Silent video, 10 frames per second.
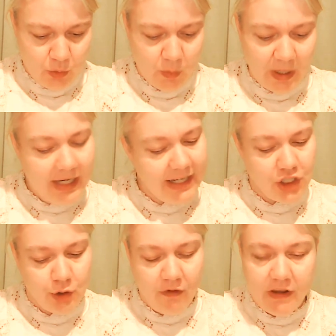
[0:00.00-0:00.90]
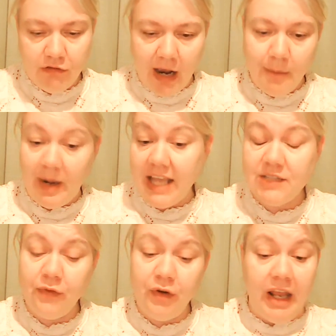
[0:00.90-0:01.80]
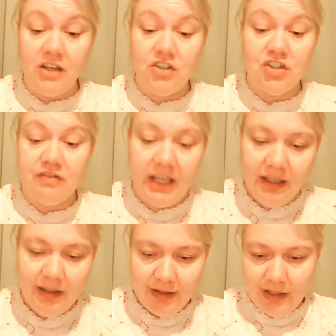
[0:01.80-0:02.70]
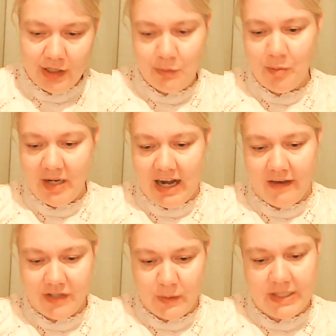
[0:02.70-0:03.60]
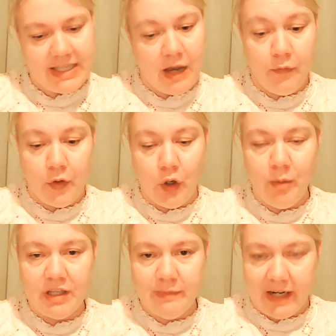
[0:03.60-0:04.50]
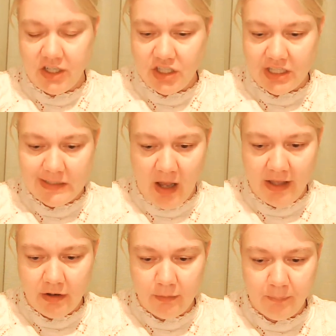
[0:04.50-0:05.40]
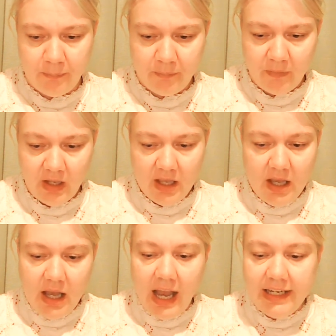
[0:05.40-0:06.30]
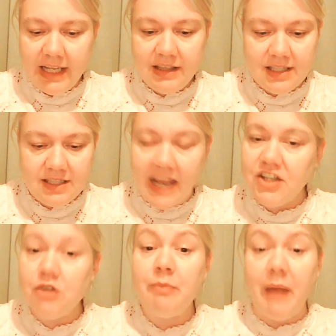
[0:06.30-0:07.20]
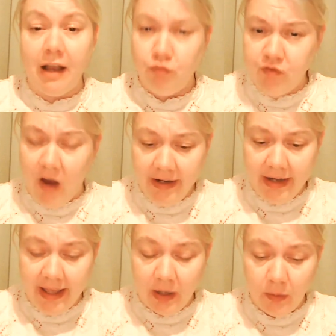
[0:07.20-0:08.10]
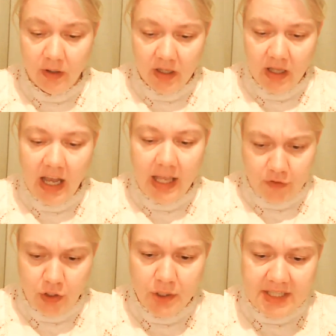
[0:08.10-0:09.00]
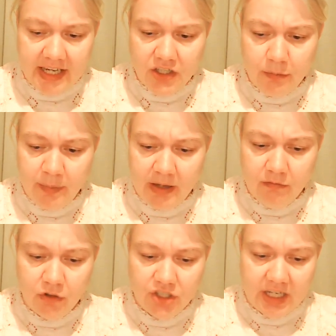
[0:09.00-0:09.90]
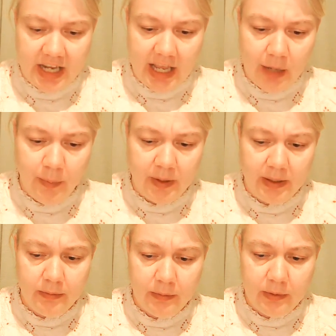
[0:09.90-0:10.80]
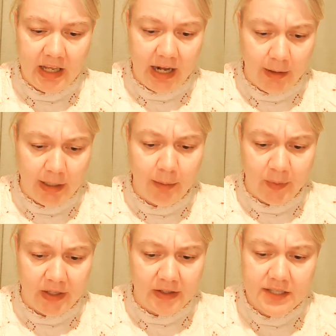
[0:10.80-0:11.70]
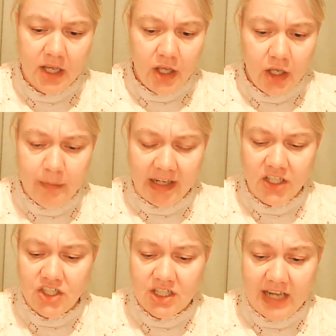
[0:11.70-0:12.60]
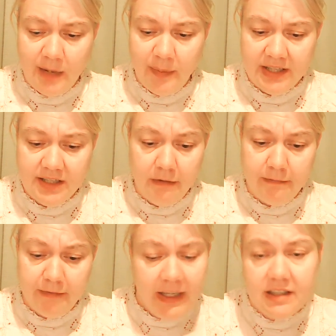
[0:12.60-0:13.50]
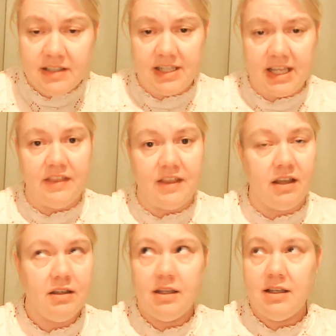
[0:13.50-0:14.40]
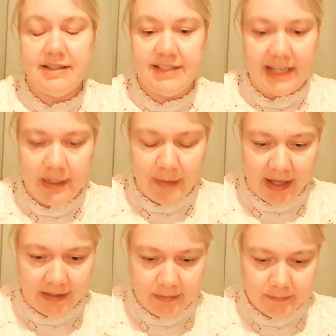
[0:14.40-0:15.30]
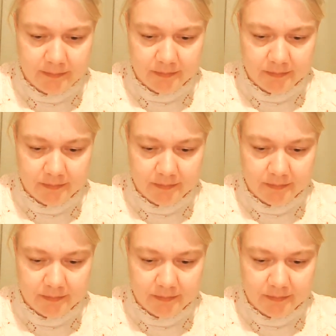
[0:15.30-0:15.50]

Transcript: Well, at least you were in the right place for an injury, the woman laughed to herself and almost managed a smile. I need this station back right now. I have a newsagent being rushed in here in an ambulance who managed to staple his own fingers together. Silly man.